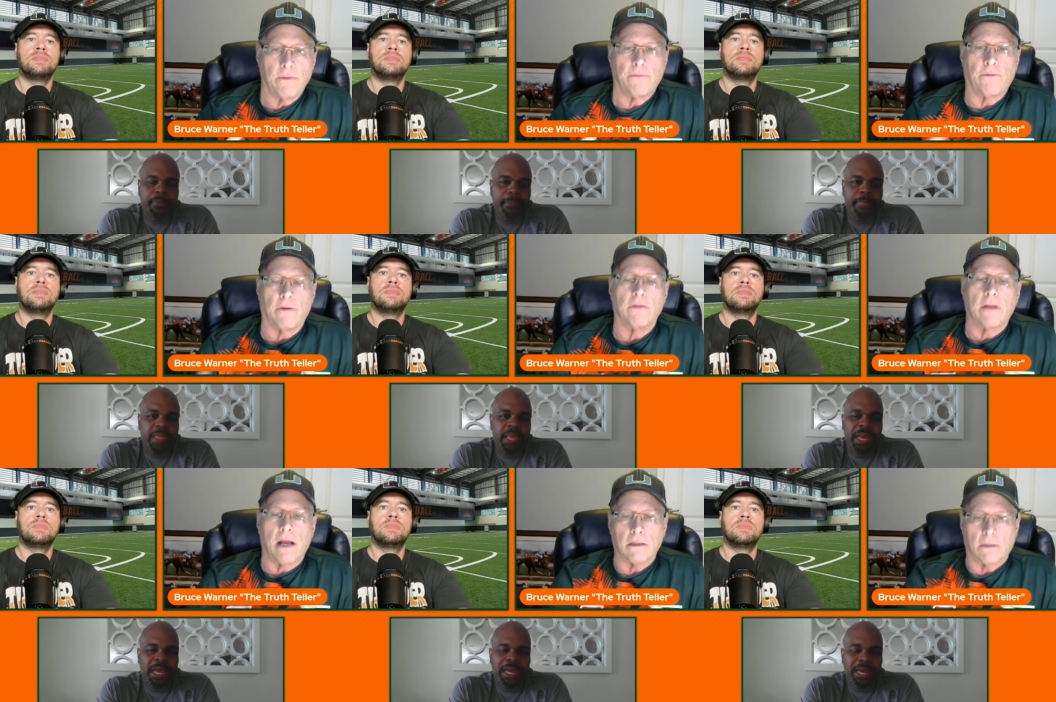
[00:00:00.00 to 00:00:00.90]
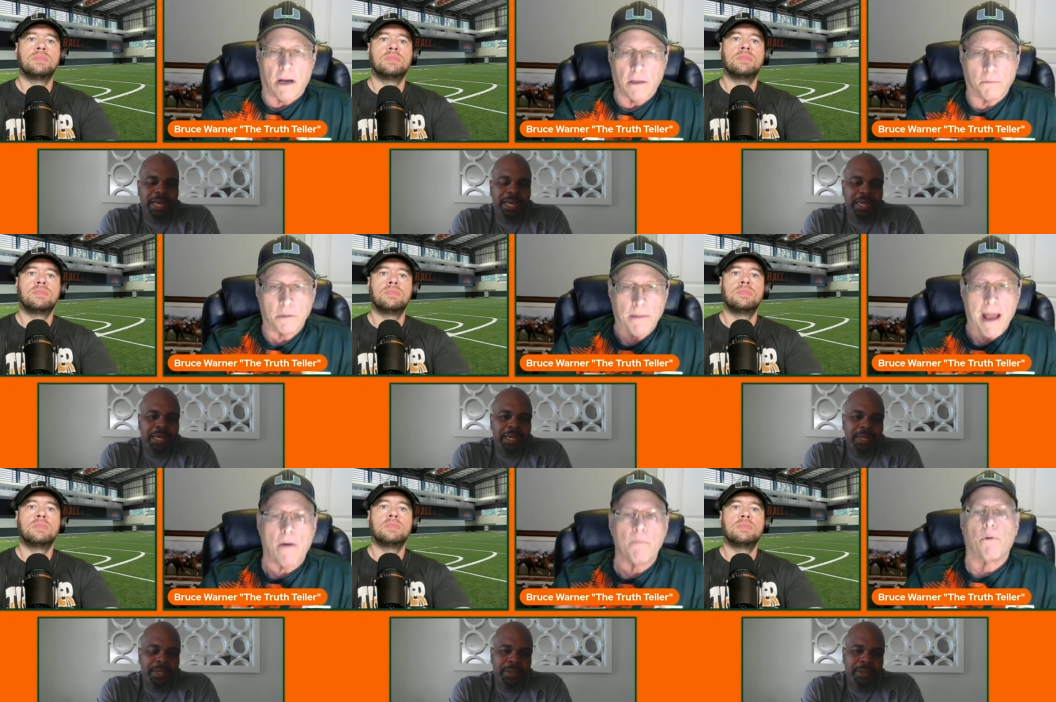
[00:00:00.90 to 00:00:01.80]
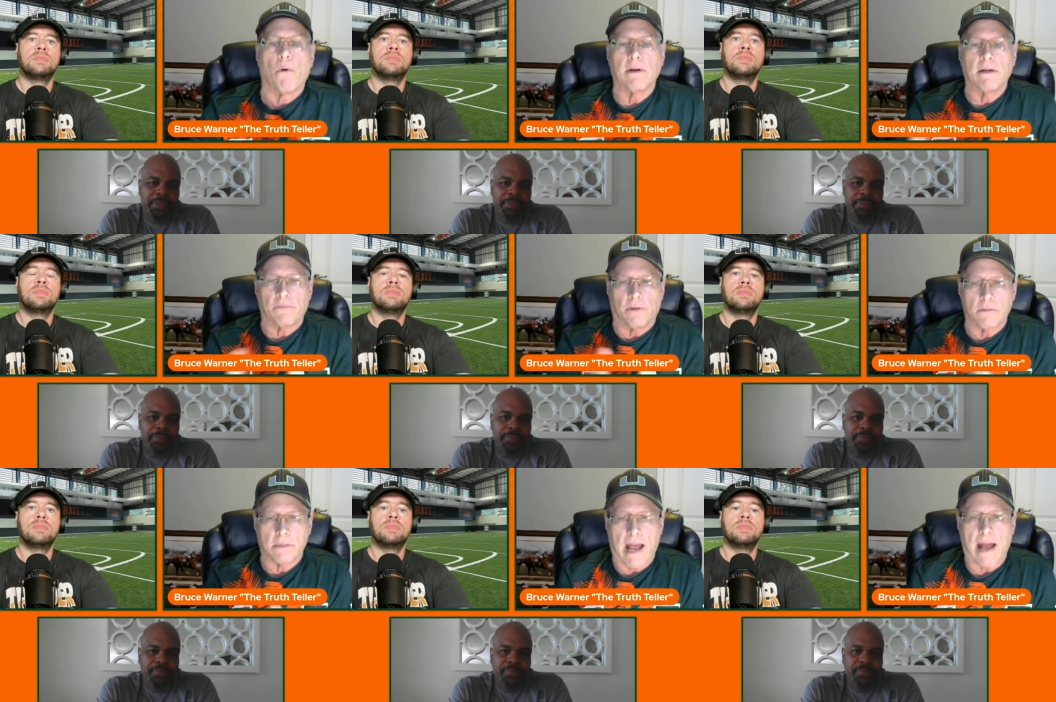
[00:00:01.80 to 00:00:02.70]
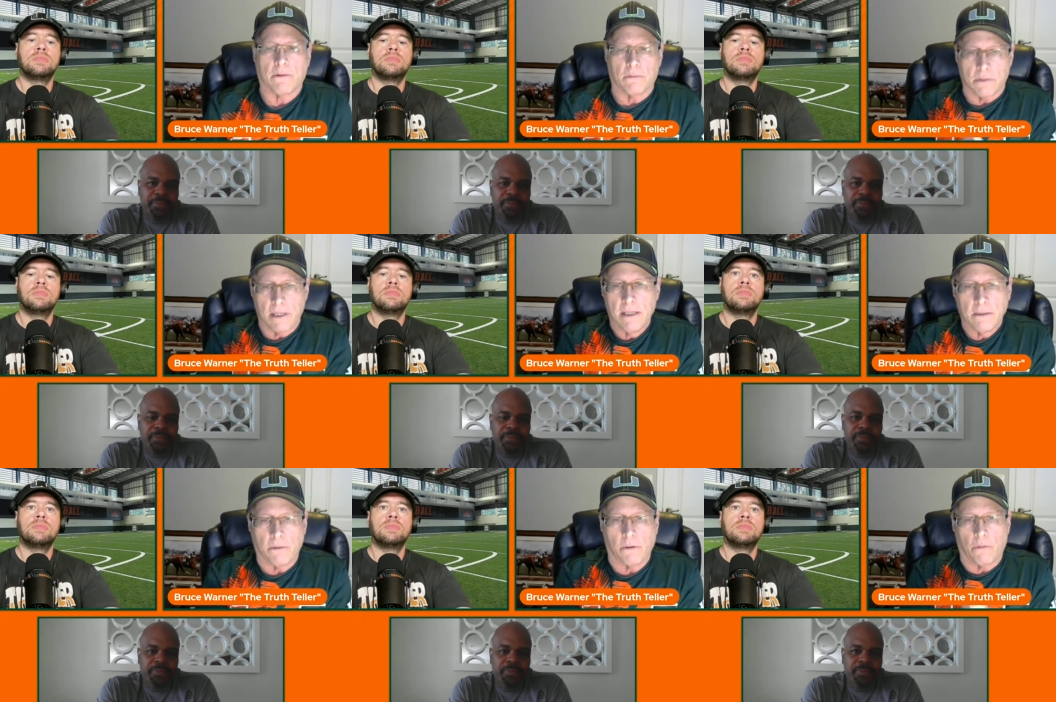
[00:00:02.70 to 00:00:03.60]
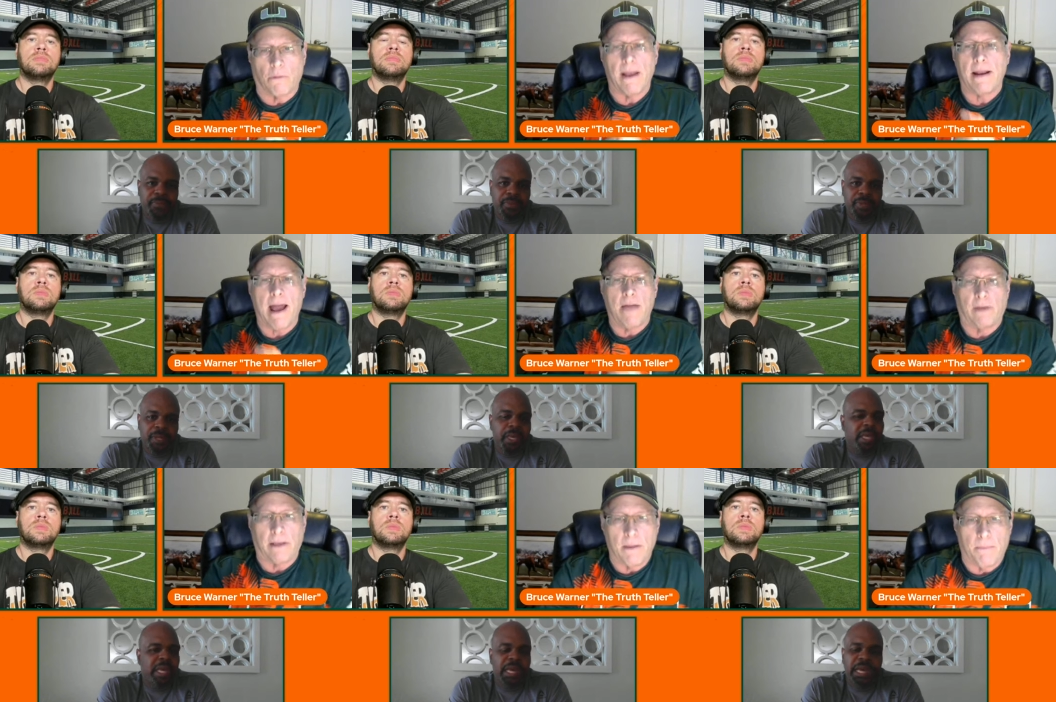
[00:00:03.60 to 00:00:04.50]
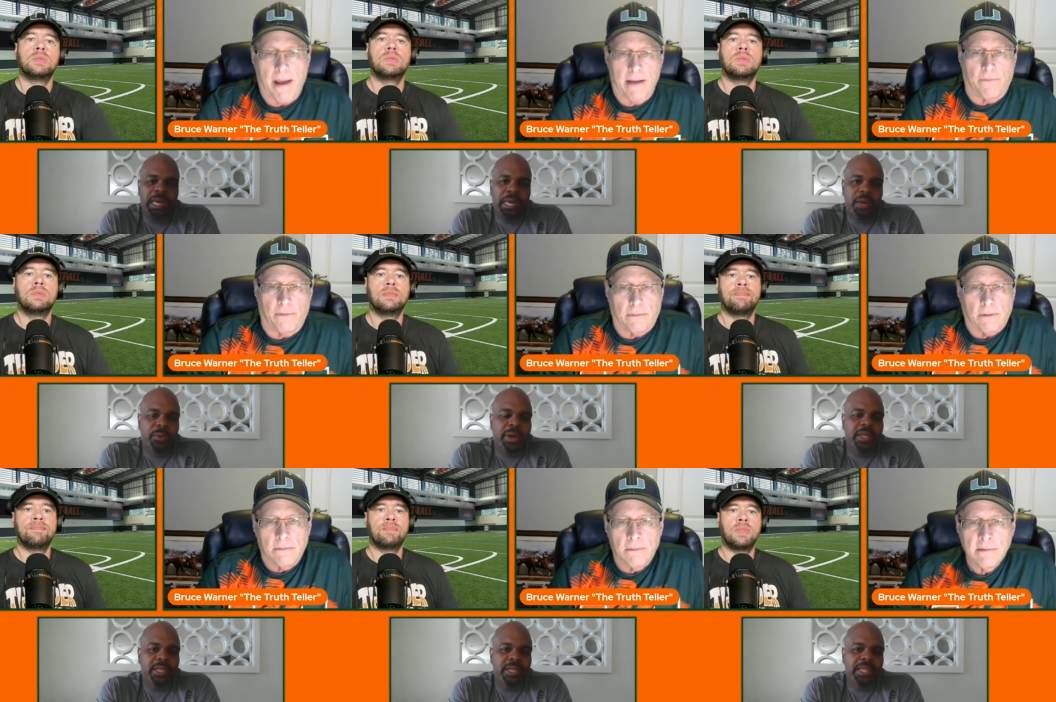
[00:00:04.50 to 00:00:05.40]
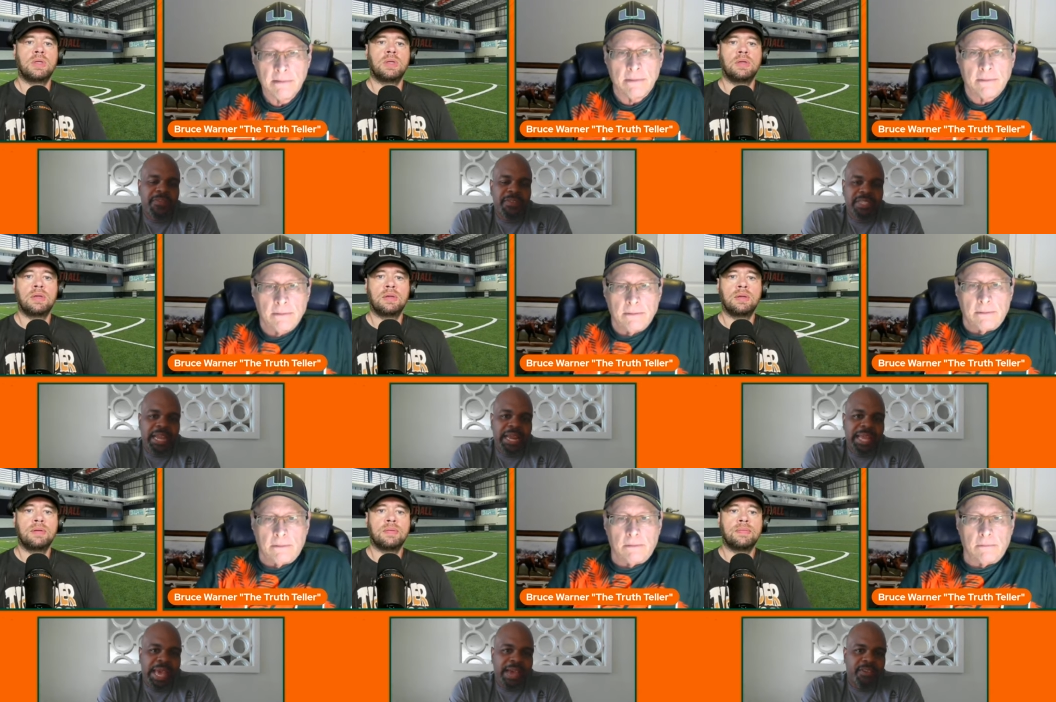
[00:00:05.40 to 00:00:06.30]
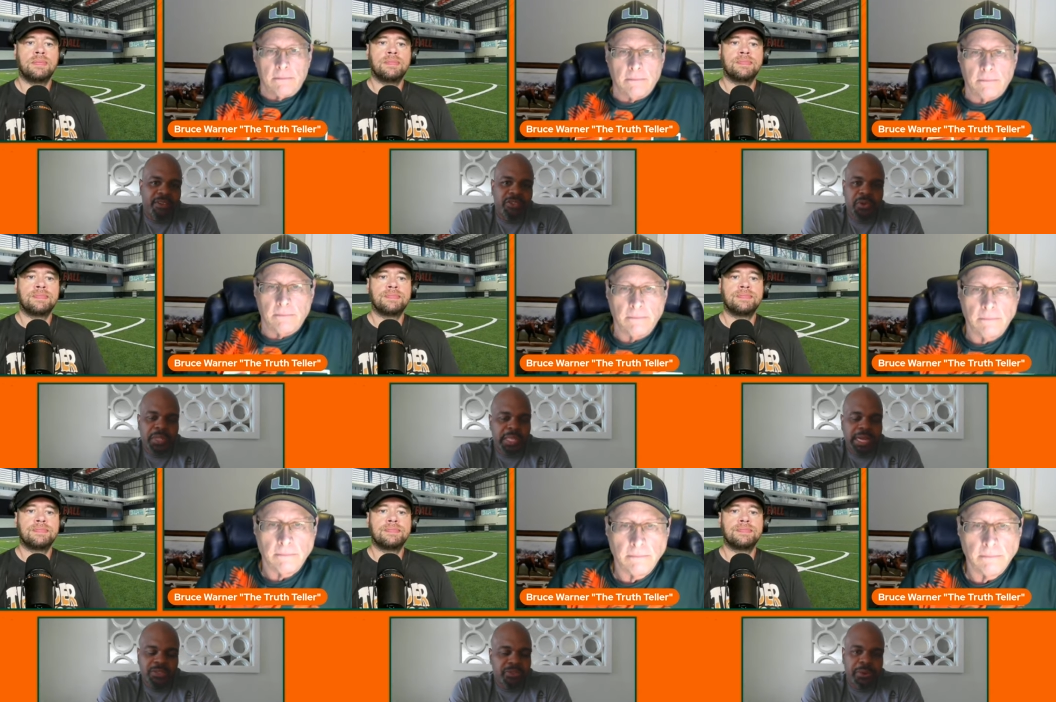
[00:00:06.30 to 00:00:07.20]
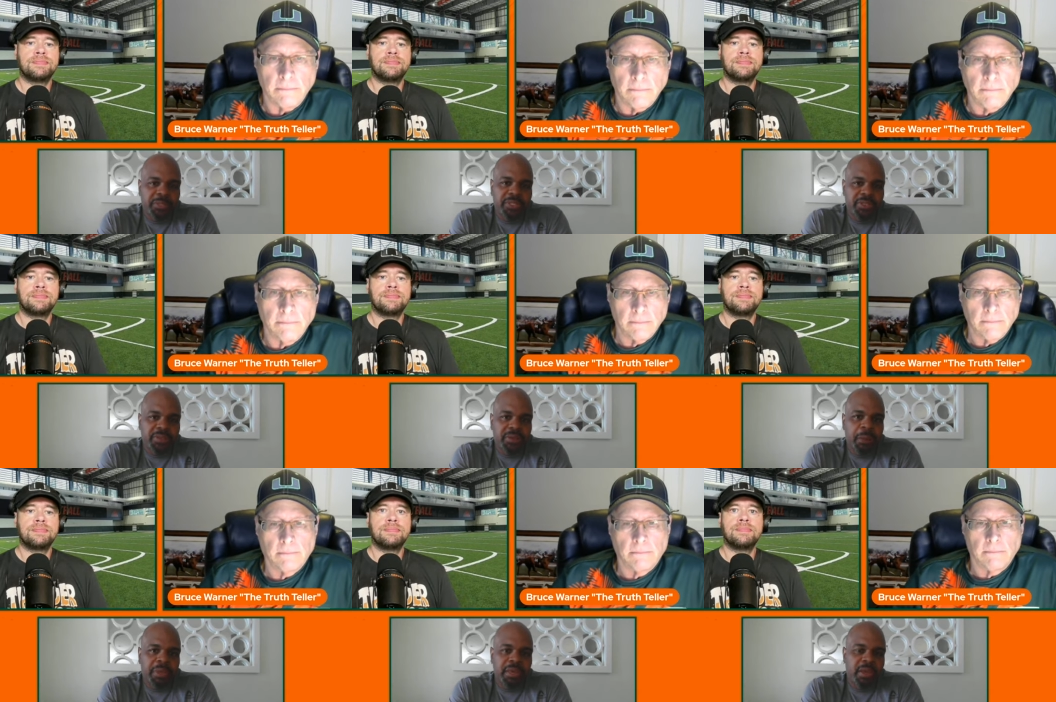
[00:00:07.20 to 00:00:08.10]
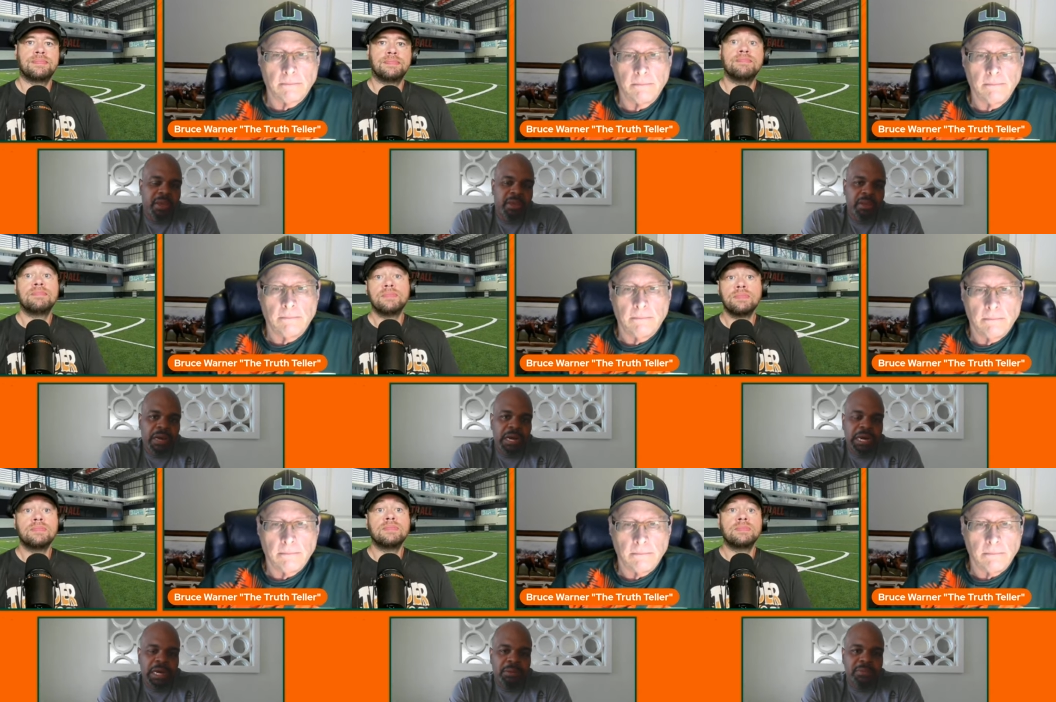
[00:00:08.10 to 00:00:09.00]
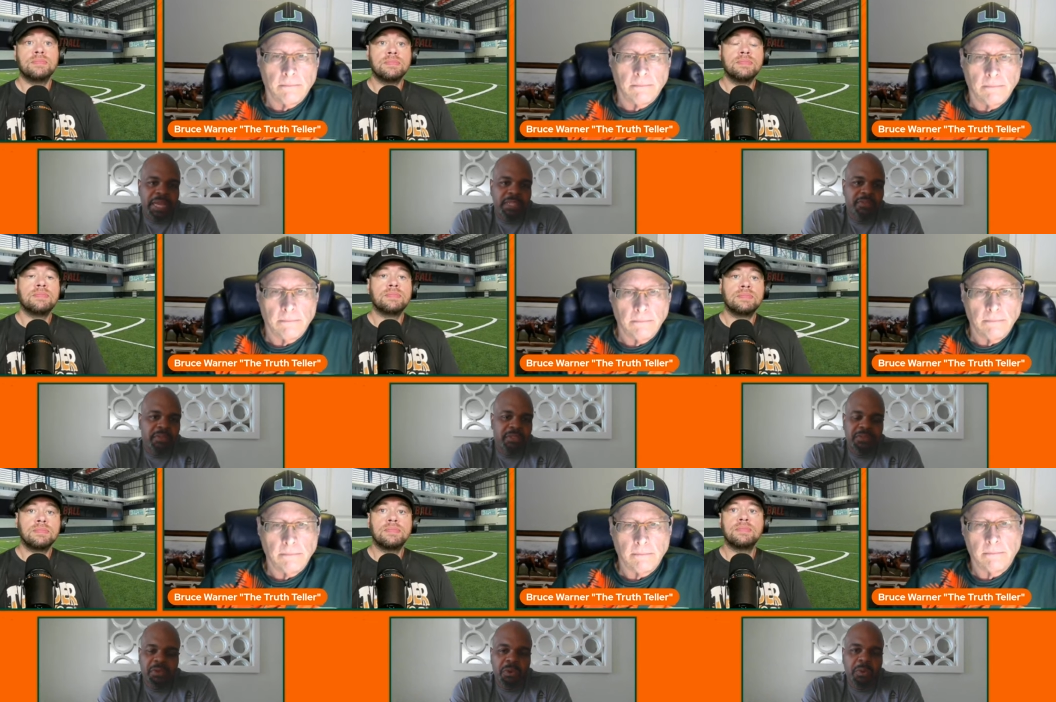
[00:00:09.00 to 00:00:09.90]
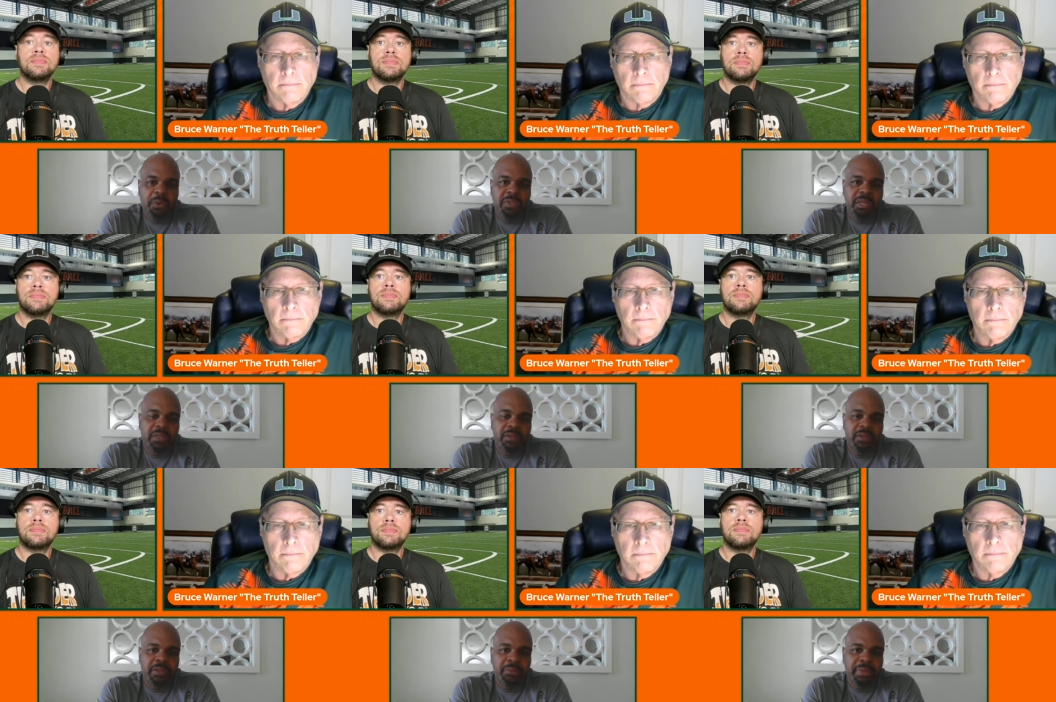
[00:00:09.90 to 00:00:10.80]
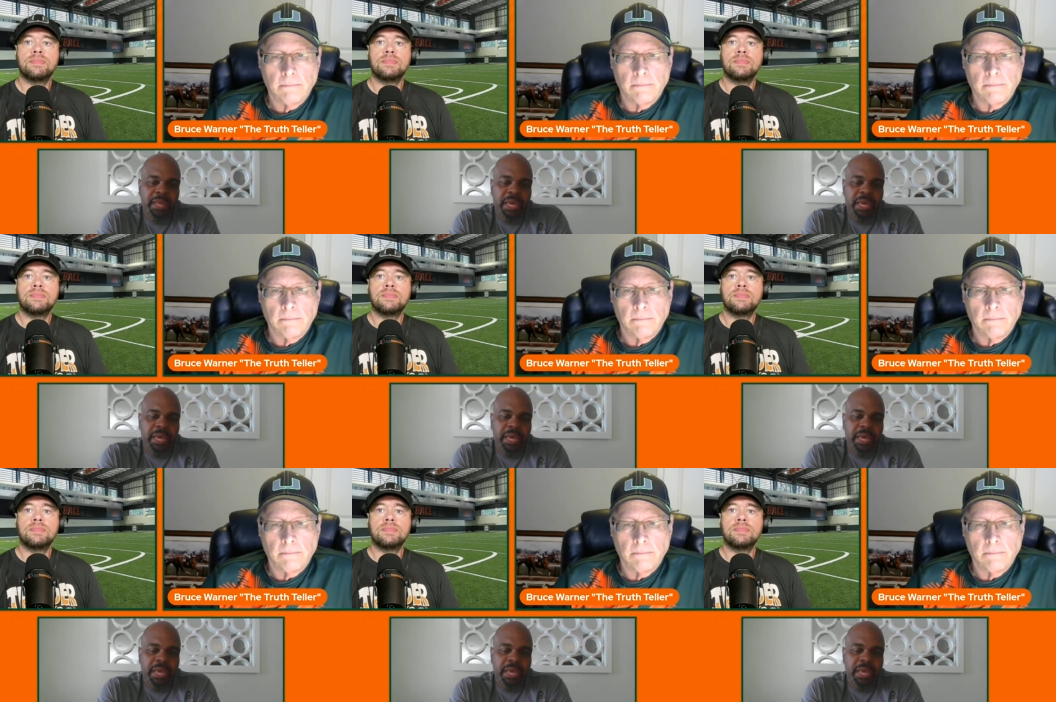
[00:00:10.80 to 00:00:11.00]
Speaker 1: for talk, talk to us about how important it is for those tackles to create havoc in the backfield. Well,
Speaker 2: your defensive line they have to control the line of scrimmage. I mean, um, that's first and foremost, and you know, being